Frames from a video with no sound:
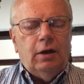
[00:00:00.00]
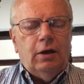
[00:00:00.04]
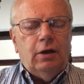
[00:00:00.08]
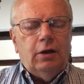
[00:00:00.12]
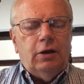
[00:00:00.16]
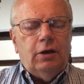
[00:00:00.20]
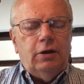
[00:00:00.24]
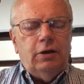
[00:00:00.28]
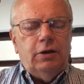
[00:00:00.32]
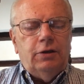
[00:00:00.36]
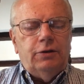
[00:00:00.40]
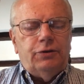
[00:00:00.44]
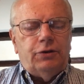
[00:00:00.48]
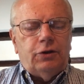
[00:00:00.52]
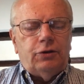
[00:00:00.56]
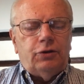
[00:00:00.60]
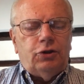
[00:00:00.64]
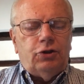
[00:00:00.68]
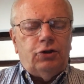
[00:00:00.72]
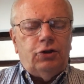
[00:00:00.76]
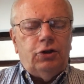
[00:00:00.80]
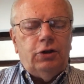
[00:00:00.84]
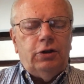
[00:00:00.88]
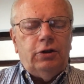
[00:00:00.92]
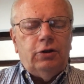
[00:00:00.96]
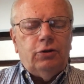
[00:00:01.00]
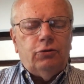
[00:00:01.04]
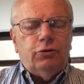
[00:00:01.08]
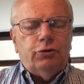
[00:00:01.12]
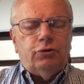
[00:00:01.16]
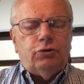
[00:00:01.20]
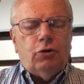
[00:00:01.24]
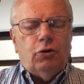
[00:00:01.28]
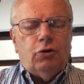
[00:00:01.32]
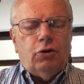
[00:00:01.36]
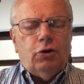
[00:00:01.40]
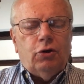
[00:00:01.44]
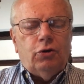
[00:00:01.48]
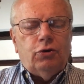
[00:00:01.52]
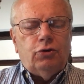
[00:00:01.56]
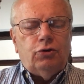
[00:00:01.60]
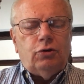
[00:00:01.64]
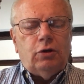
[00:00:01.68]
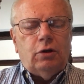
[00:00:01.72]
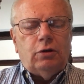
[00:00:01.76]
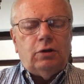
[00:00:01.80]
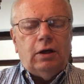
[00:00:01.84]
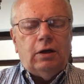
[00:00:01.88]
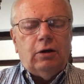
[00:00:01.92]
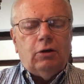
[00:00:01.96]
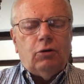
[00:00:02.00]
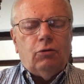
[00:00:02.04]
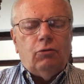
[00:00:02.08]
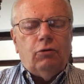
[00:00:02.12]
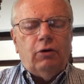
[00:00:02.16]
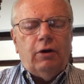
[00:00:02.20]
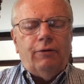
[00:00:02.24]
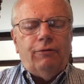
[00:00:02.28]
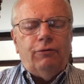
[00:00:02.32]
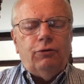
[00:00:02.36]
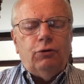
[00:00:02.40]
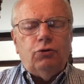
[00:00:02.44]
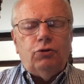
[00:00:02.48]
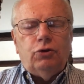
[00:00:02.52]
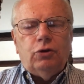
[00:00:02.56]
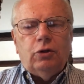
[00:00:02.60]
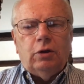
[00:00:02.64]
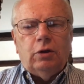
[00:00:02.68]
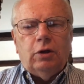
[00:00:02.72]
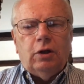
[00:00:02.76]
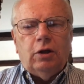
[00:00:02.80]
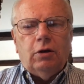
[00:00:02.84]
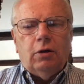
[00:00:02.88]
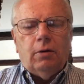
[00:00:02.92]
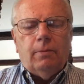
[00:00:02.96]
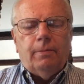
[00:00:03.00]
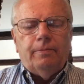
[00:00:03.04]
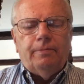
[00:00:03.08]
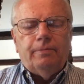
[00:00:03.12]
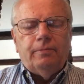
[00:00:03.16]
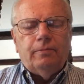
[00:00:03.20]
He is a shield to those that take refuge in him.